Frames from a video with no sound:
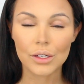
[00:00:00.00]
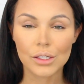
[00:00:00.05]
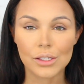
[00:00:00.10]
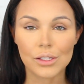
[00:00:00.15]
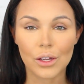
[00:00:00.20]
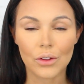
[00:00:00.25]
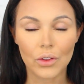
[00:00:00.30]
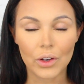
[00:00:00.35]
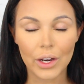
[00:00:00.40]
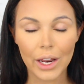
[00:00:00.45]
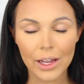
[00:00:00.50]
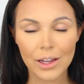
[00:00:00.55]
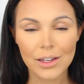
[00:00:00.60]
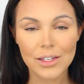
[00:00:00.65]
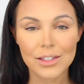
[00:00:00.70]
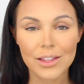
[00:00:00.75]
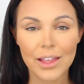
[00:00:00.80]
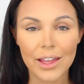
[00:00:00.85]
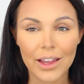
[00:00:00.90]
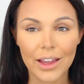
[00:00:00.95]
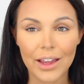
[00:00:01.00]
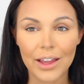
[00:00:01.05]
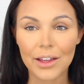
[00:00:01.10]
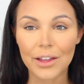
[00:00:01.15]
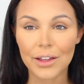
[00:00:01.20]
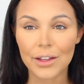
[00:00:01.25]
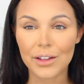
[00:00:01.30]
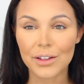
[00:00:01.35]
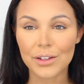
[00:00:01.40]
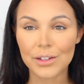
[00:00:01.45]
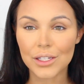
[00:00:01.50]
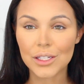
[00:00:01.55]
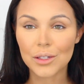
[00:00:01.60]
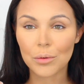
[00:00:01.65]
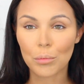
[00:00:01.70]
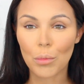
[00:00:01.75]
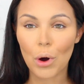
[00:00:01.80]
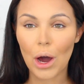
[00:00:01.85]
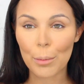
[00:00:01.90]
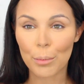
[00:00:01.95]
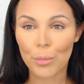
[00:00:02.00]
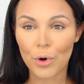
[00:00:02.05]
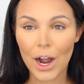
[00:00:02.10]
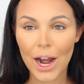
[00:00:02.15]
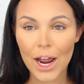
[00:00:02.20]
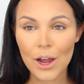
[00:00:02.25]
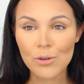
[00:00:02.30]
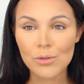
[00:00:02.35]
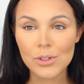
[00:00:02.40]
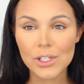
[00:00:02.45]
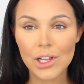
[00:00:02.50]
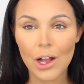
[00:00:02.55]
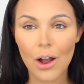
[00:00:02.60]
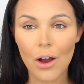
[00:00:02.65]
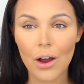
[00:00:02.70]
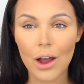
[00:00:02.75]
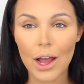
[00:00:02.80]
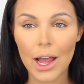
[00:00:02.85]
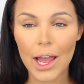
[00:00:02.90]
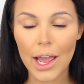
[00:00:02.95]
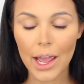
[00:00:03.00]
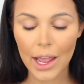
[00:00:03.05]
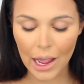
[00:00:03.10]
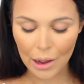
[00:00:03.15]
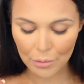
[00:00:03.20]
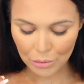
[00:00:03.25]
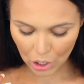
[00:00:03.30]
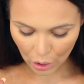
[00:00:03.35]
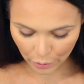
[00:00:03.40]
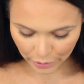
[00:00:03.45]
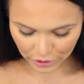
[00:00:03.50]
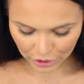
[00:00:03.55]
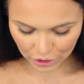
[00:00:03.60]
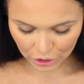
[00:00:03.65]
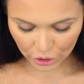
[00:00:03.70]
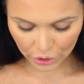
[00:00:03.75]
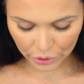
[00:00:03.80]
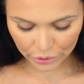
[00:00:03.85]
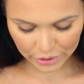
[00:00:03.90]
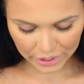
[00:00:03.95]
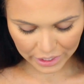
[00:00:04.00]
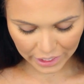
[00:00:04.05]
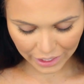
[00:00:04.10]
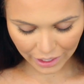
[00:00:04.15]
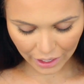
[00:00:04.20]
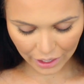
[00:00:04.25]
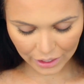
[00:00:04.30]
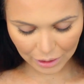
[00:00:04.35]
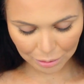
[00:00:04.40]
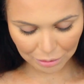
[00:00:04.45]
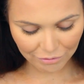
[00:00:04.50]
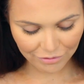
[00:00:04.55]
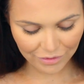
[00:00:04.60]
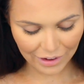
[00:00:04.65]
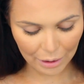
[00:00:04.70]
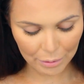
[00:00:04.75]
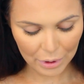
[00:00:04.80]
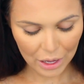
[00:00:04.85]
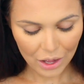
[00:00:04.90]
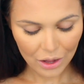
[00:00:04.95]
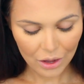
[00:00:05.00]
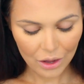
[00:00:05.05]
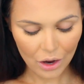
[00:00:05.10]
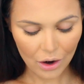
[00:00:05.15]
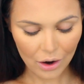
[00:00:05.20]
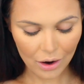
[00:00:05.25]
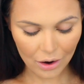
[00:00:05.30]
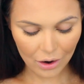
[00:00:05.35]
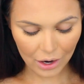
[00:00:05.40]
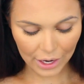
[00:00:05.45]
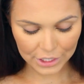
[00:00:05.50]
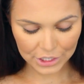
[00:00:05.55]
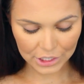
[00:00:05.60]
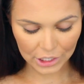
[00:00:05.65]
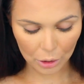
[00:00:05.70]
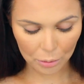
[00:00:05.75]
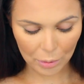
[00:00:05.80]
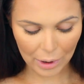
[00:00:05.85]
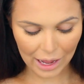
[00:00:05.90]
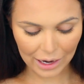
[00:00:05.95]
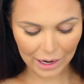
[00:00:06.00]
So the next thing is my brows. I am going to use the Nip Fab eyeshadow